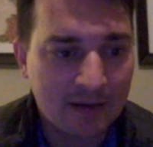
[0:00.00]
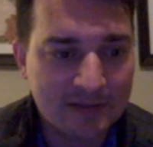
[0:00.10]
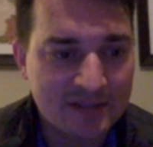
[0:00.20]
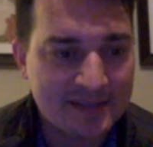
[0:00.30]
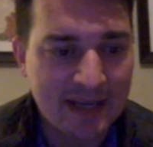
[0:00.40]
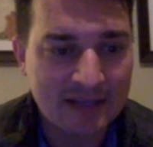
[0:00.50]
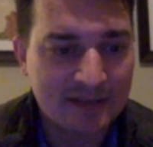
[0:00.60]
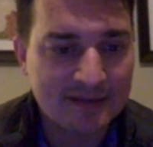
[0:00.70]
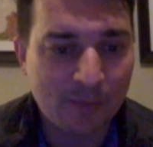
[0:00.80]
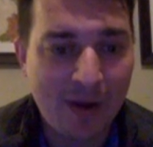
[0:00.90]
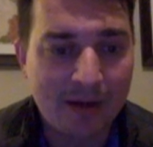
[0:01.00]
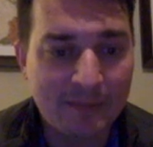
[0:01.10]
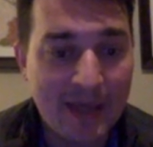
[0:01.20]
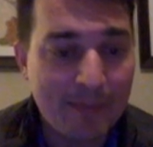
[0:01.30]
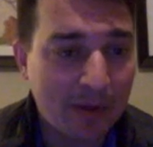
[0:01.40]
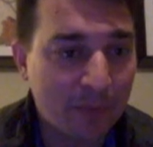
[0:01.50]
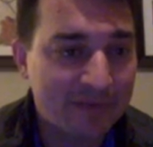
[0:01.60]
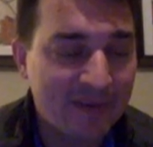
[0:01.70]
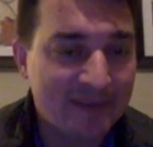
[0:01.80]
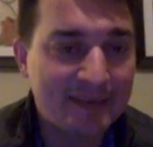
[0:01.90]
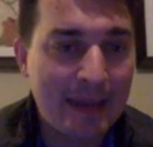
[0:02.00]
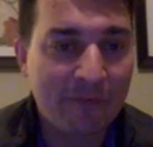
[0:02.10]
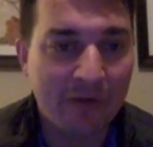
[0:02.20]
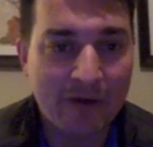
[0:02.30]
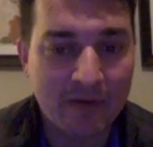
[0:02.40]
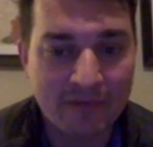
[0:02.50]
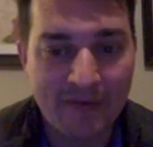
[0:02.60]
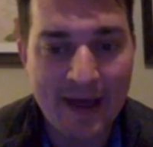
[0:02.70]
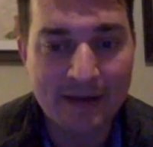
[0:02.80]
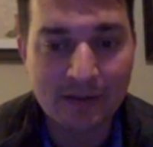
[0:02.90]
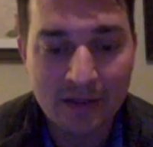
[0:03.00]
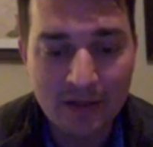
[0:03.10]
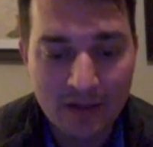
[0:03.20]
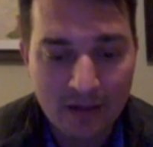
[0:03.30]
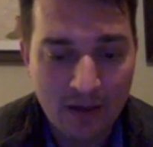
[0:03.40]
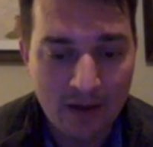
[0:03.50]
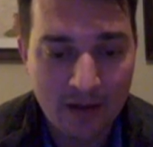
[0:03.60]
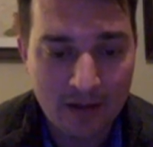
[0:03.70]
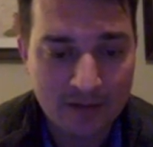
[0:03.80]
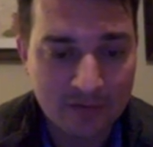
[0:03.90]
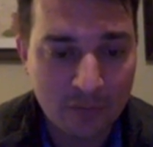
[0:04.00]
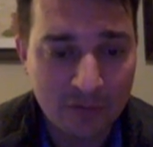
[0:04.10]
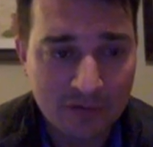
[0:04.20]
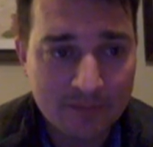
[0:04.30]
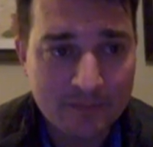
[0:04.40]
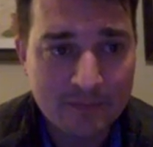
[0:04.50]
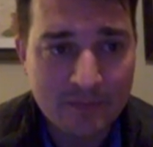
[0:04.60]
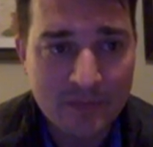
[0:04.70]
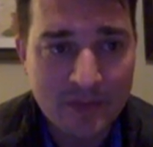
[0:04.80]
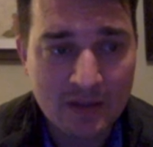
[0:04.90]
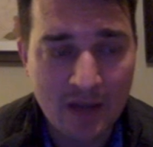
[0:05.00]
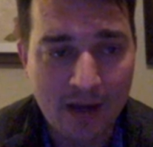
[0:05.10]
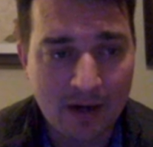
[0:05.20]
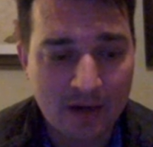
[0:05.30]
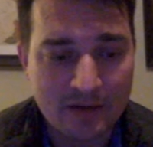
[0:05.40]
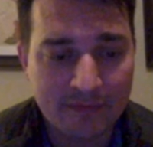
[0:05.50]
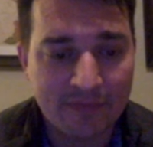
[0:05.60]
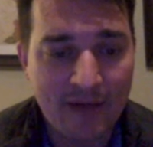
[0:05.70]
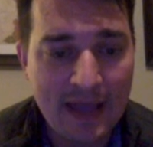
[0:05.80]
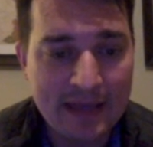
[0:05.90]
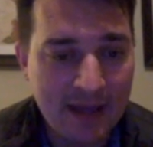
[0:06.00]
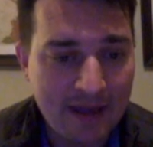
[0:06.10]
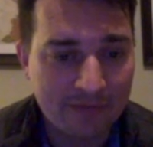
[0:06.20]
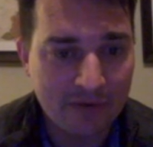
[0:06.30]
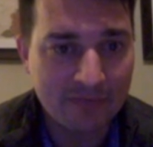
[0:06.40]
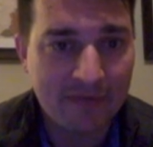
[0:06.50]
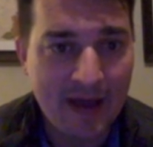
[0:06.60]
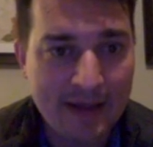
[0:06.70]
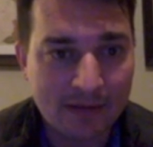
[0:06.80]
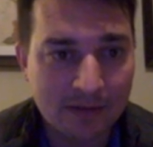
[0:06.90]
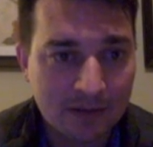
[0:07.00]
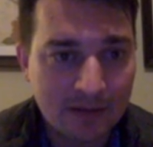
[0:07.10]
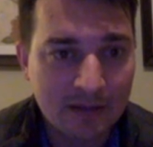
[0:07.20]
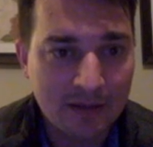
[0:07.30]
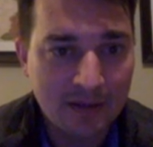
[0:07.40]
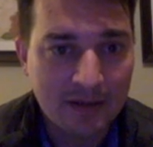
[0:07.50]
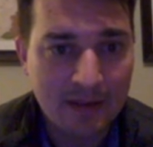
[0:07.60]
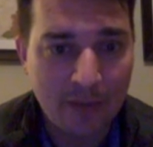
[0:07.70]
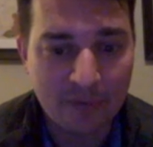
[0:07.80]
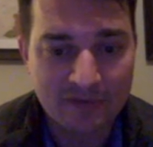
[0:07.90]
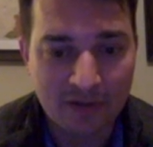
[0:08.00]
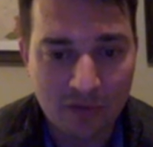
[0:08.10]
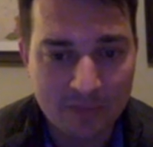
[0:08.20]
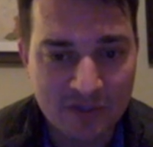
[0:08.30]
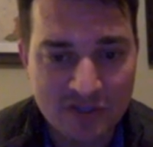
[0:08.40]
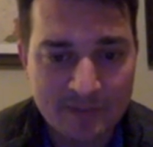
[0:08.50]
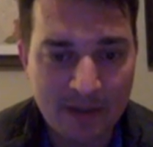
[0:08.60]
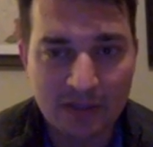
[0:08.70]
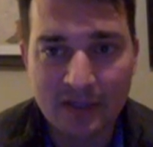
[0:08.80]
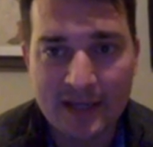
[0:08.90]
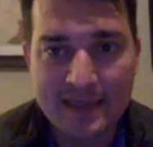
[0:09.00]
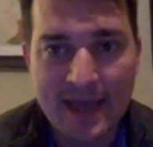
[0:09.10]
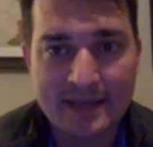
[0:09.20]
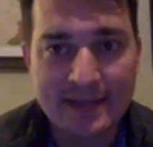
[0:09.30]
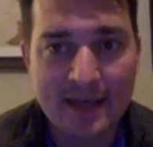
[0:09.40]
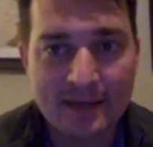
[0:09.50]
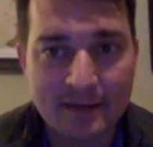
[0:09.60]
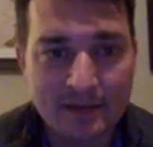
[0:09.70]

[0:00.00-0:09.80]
Just set it to some random date, but it was the same for every file. So it was not hard to find every file that was encrypted just by looking at that date.